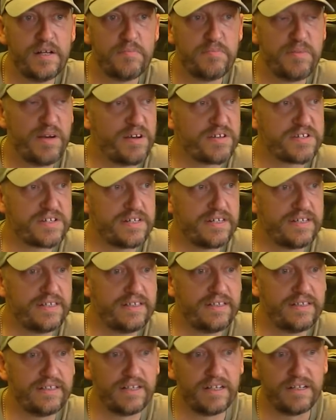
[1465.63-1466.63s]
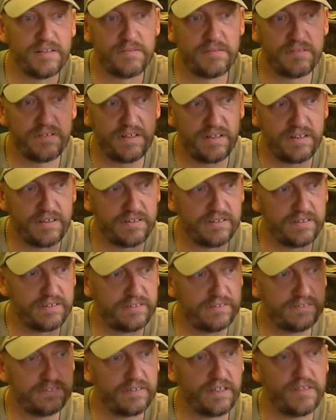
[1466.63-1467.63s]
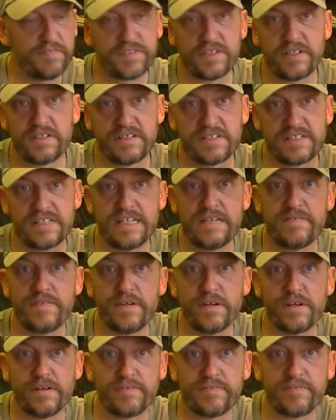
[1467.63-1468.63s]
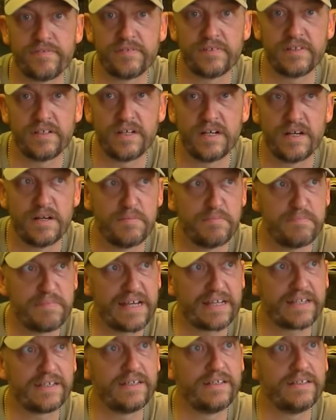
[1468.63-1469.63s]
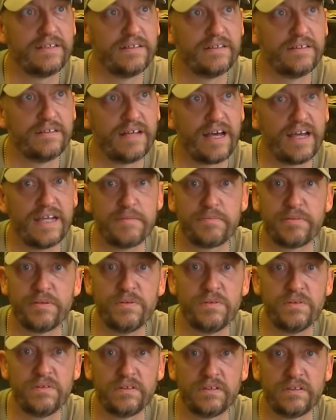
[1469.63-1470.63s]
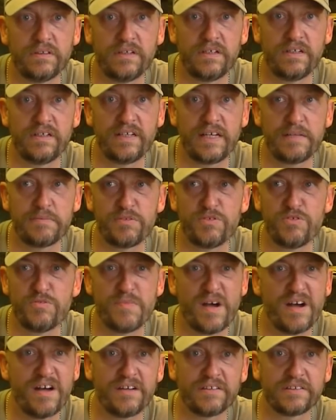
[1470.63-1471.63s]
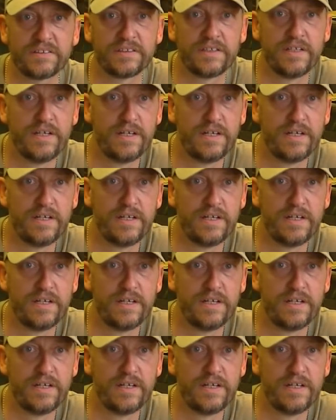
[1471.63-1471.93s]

Personally, I've turned the TV off back in April, early April, March.